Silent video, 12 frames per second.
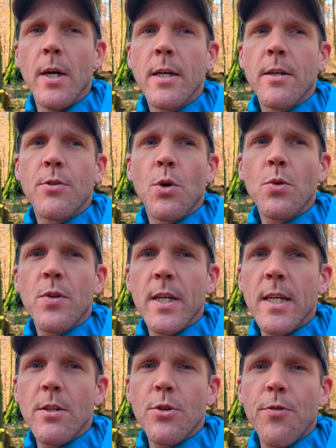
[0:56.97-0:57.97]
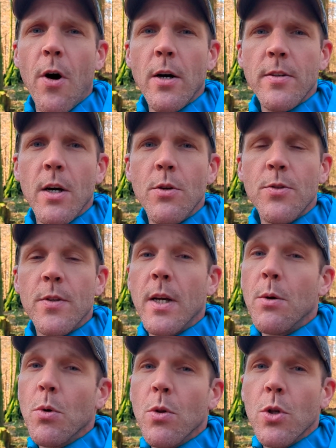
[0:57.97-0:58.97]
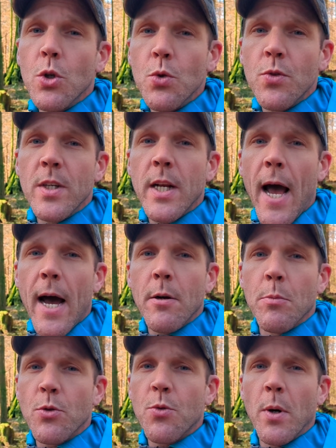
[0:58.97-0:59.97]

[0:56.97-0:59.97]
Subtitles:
Because those English foxhounds, they were losing animals